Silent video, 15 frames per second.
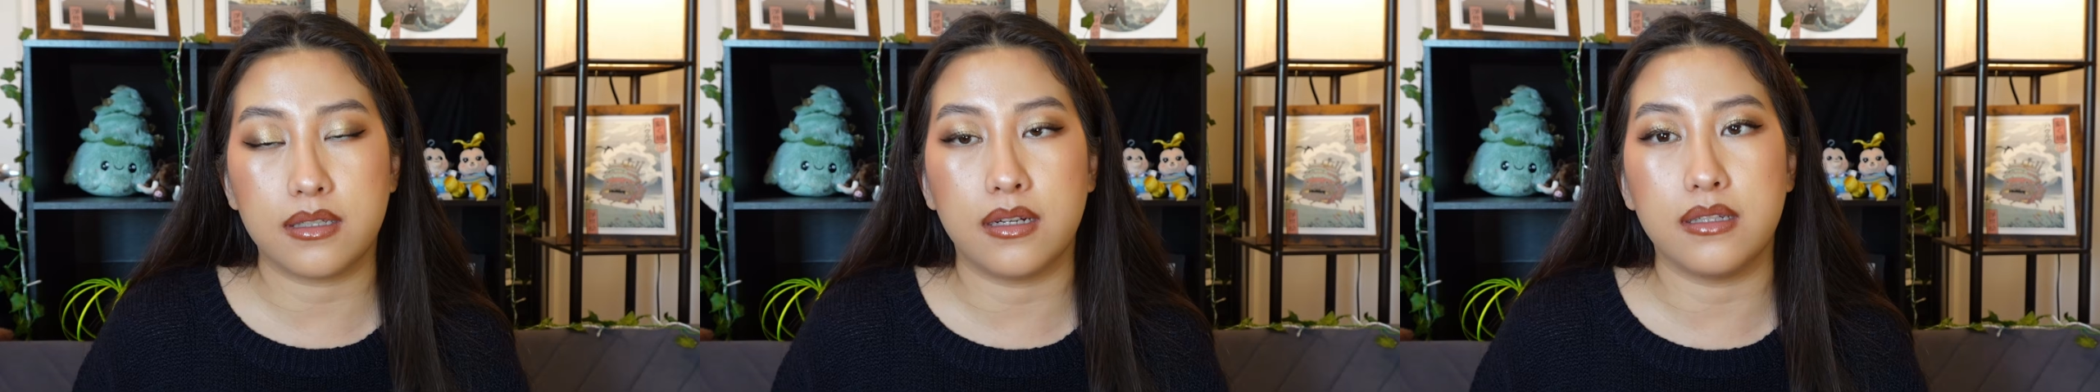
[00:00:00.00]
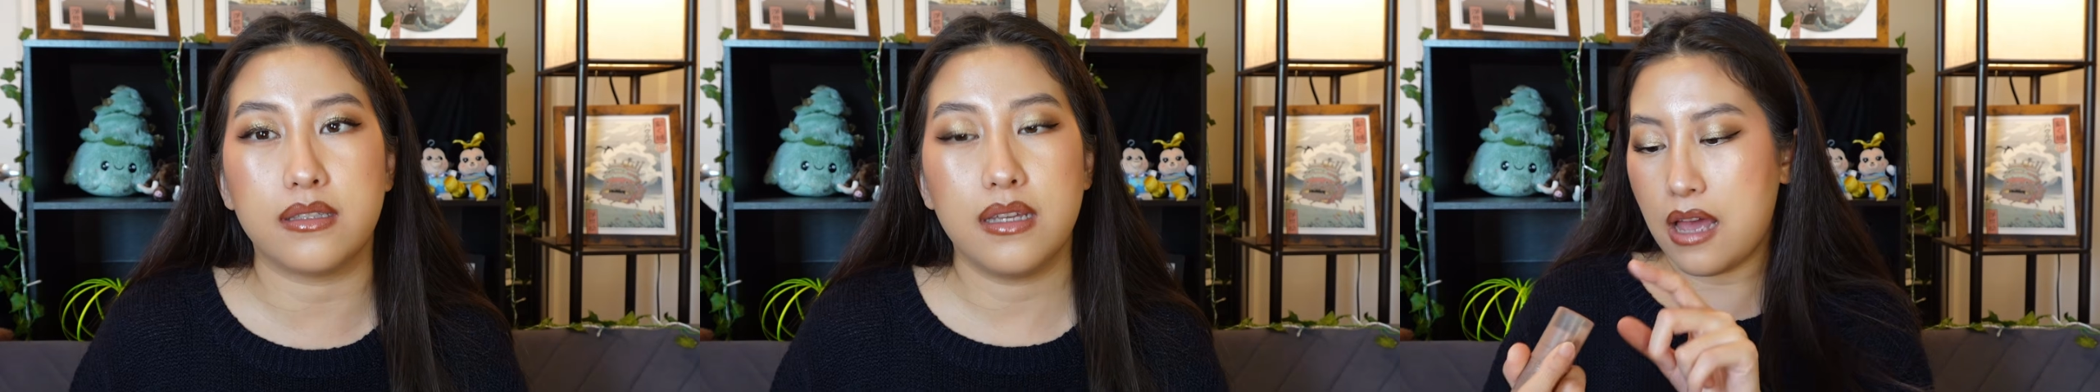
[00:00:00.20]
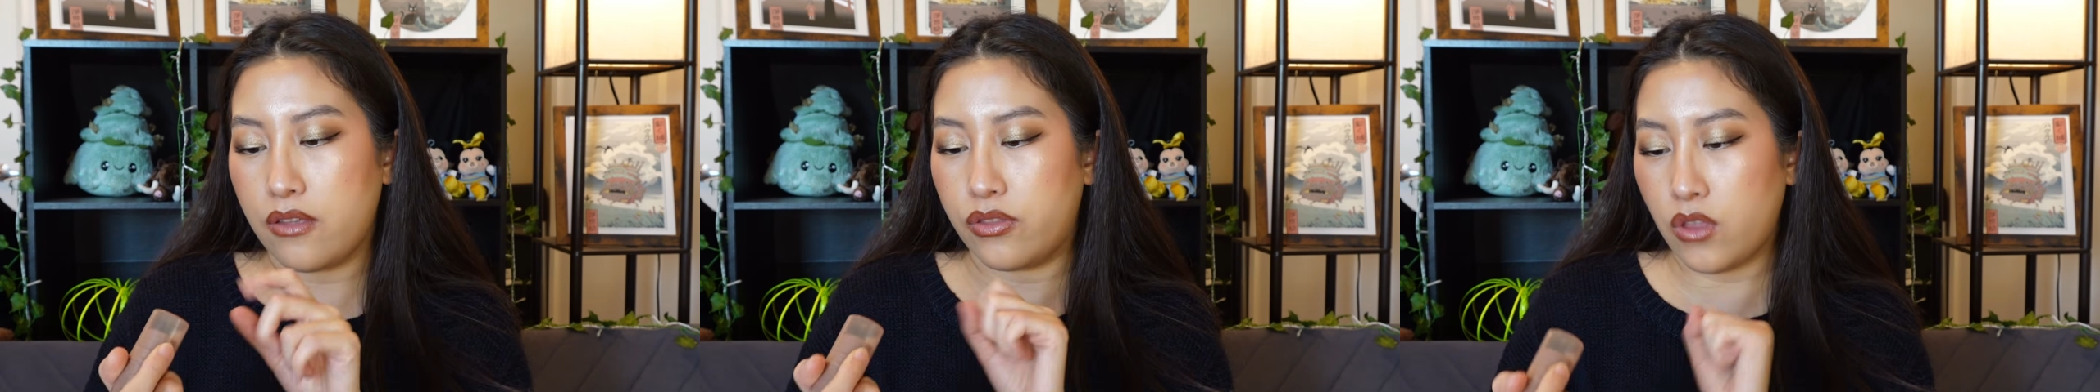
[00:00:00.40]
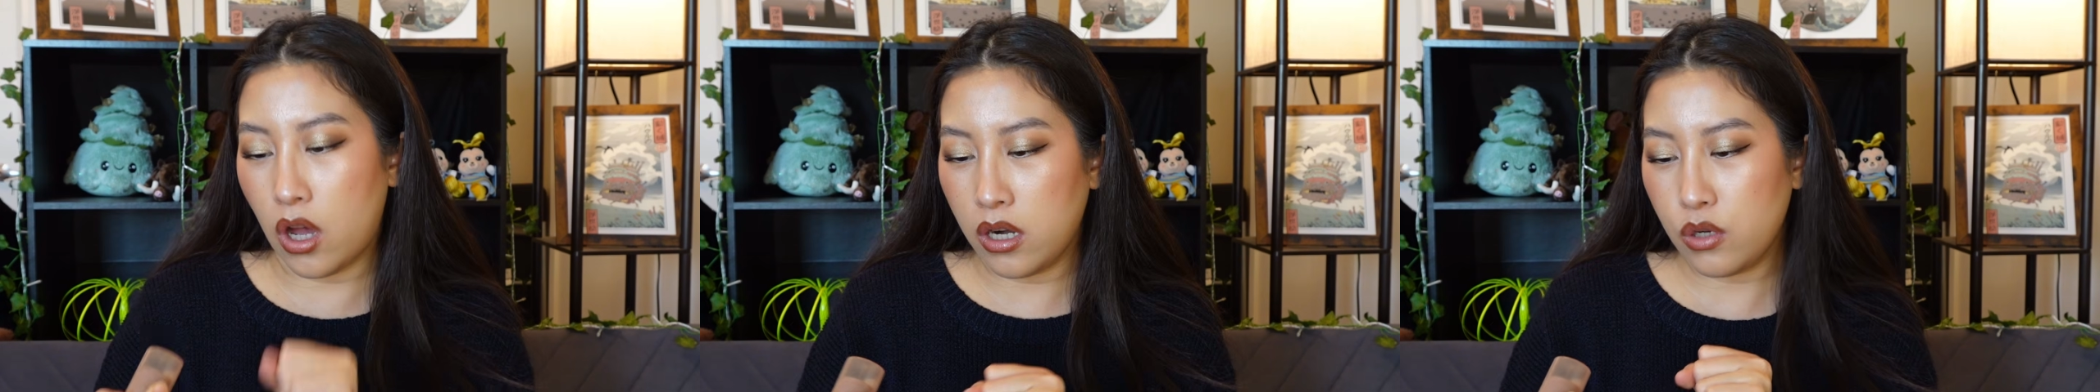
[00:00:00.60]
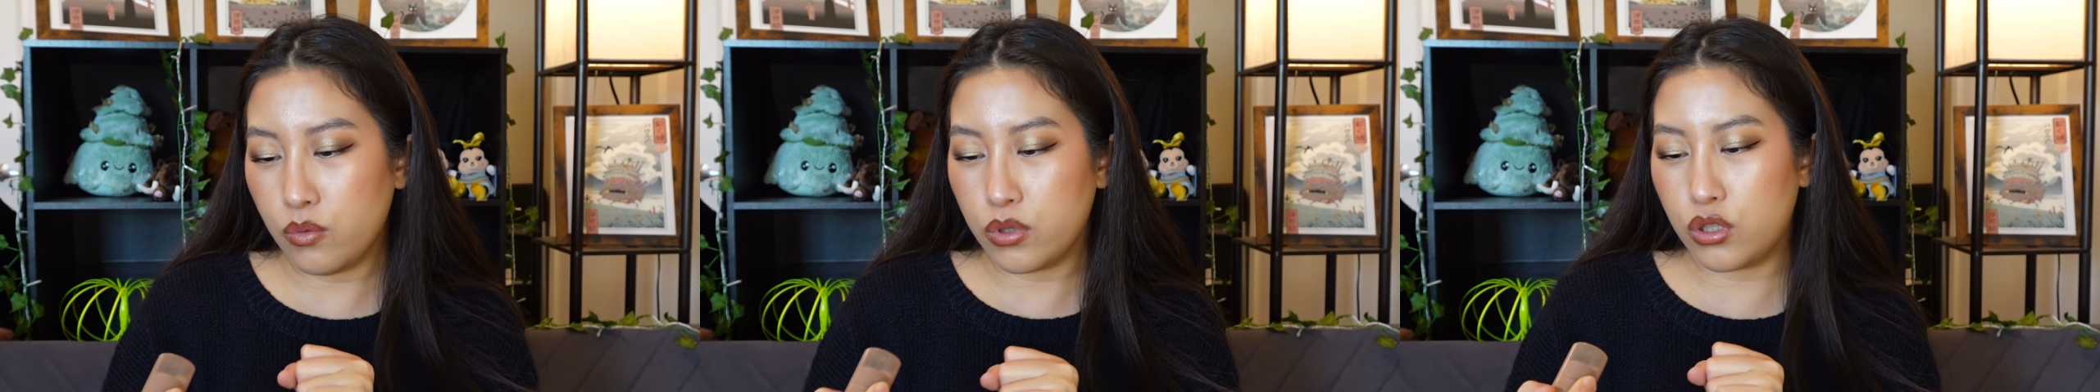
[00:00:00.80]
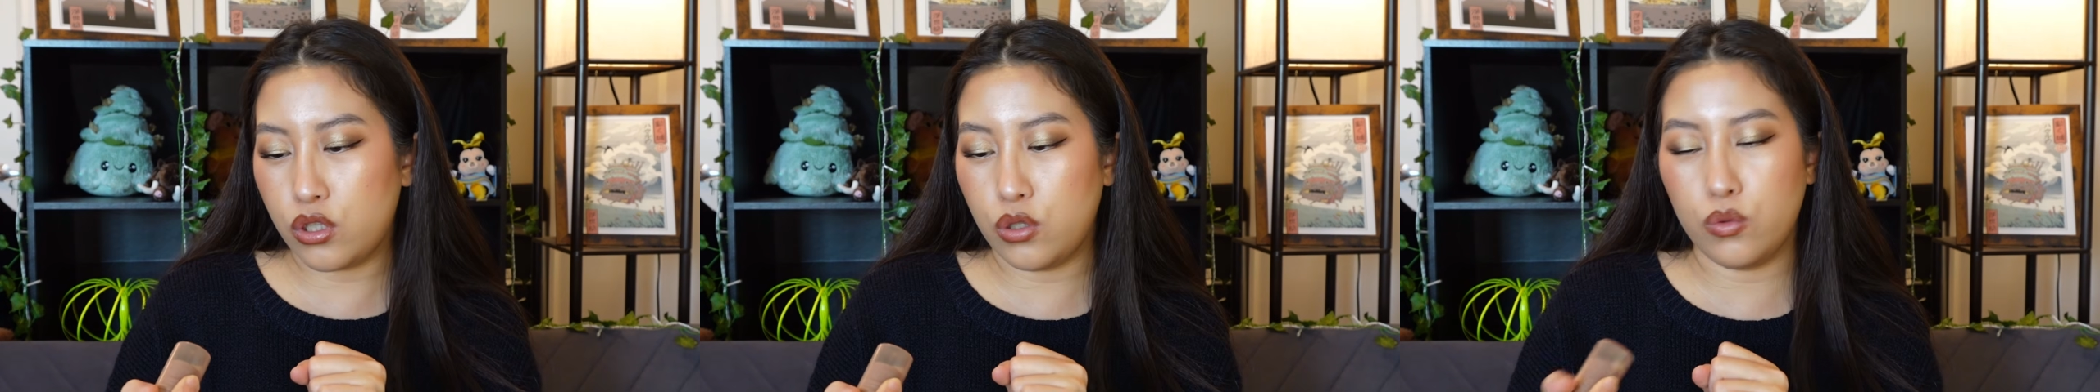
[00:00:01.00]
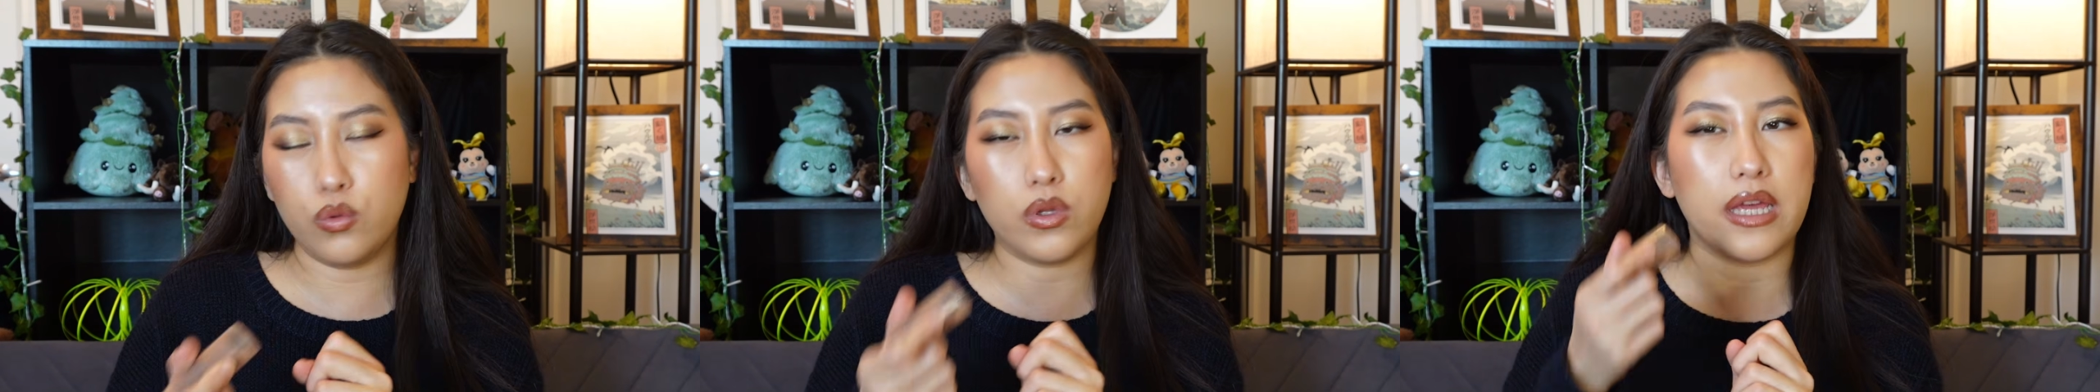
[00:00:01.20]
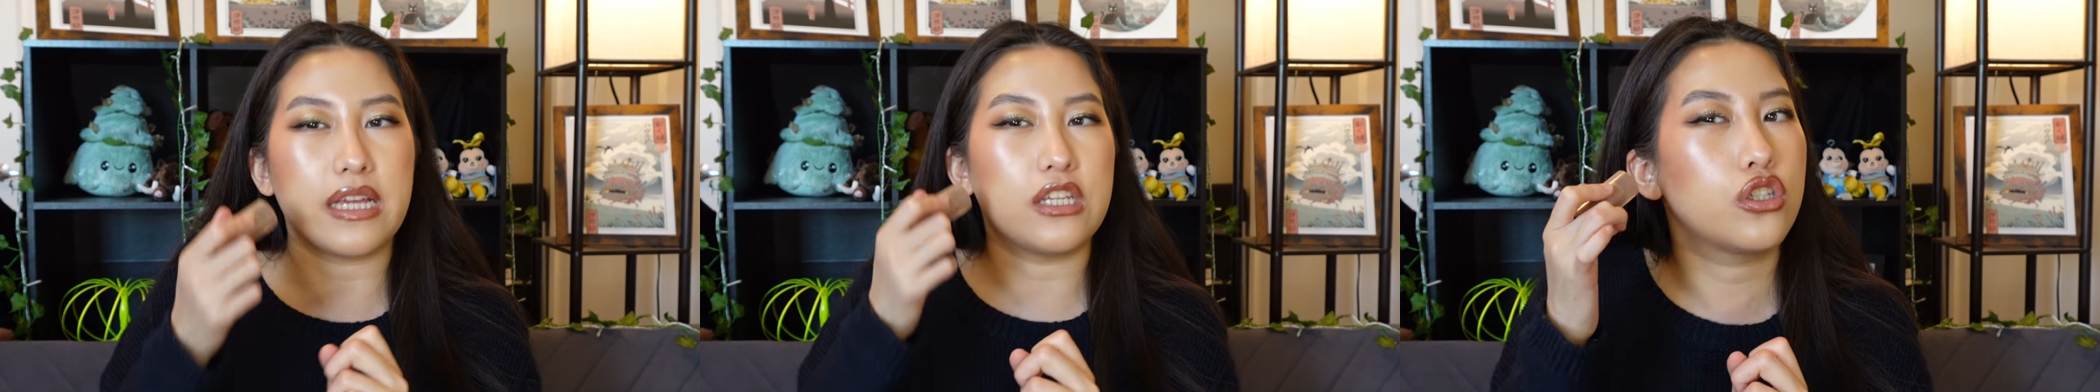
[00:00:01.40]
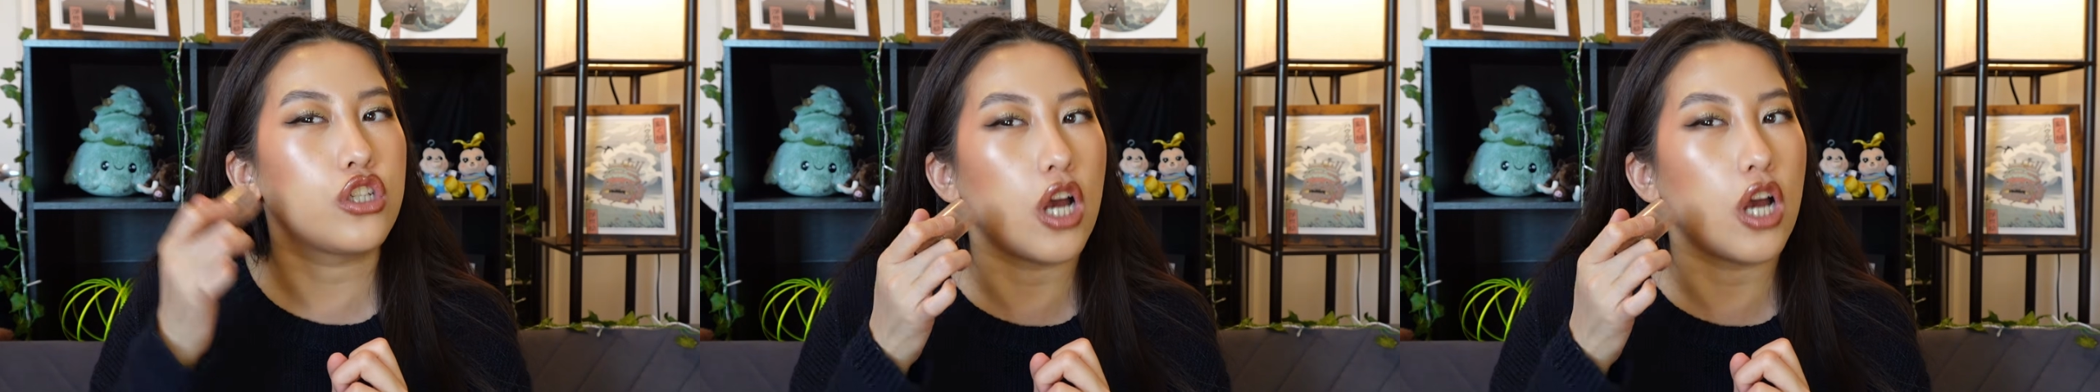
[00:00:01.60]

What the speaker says: Because I thought it was too like